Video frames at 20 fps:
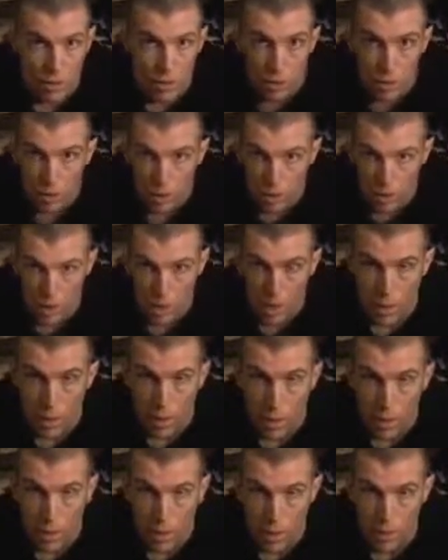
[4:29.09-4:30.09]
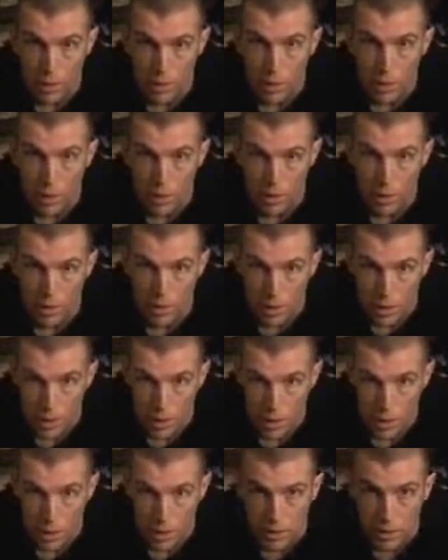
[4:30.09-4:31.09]
you put a lot of weight on your
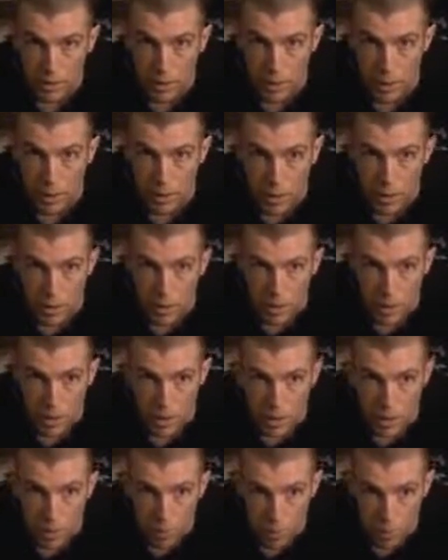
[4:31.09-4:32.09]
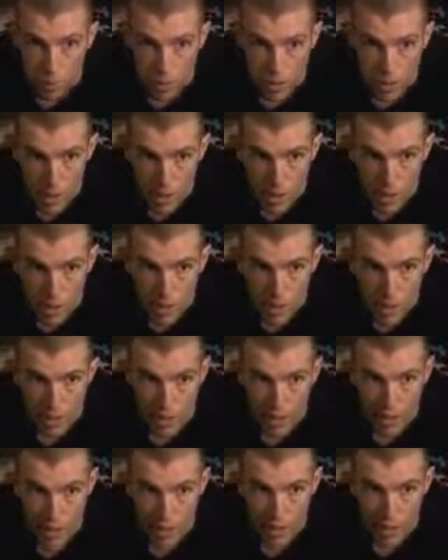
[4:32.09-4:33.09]
knees, but it's a
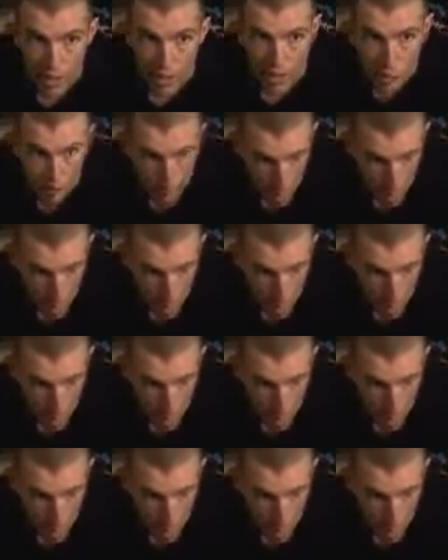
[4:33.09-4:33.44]
very natural